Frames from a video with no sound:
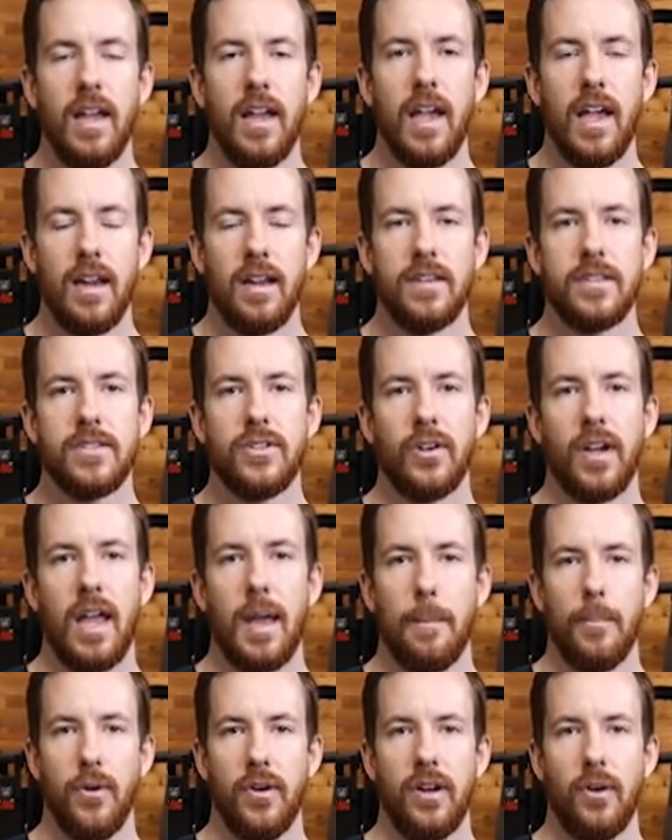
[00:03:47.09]
and still
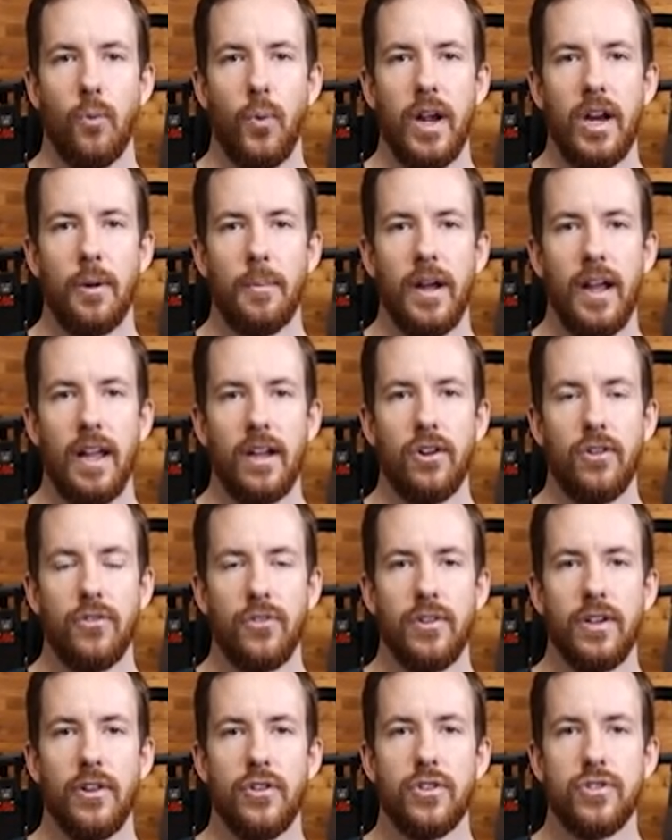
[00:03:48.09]
can't put any weight on my ankle
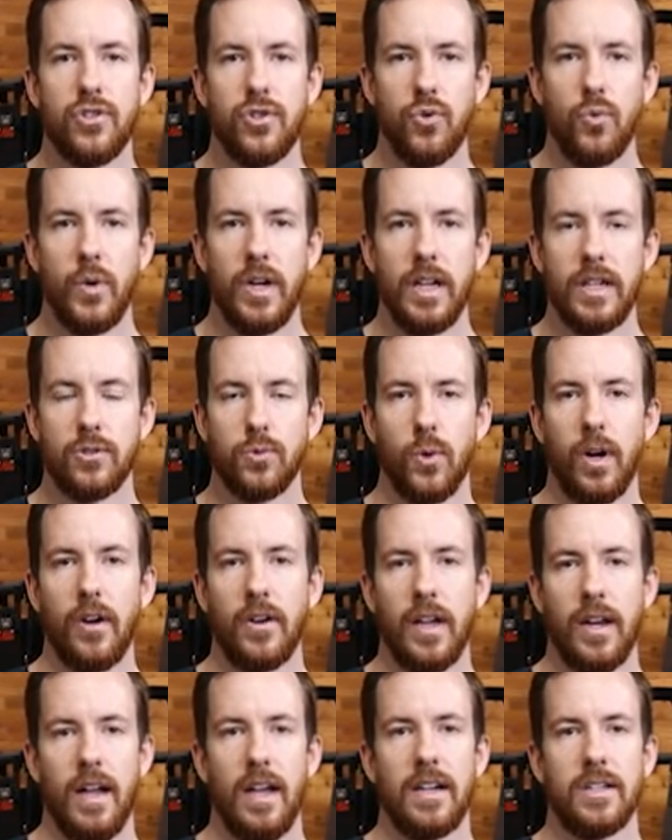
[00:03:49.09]
for another 2 weeks where I'll
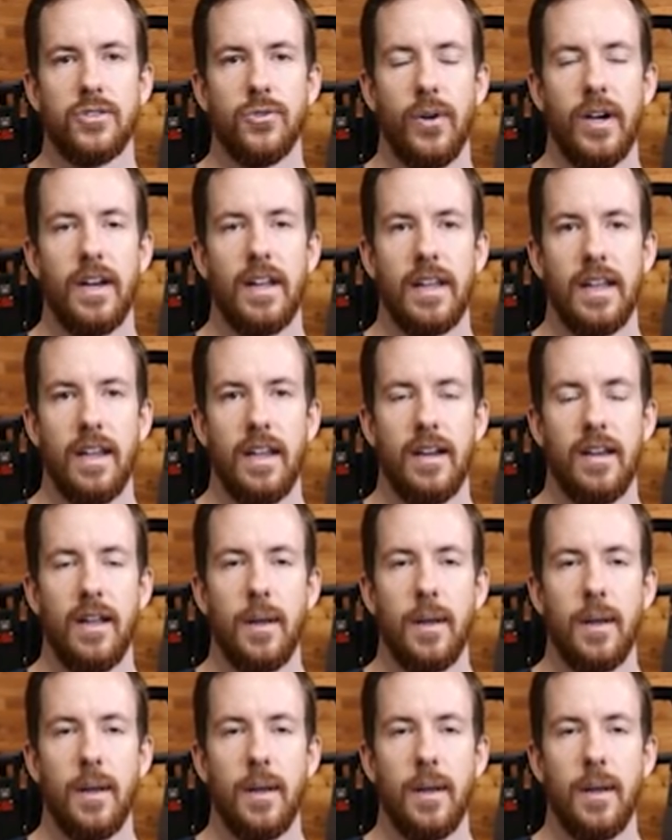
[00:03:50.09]
get x-rayed again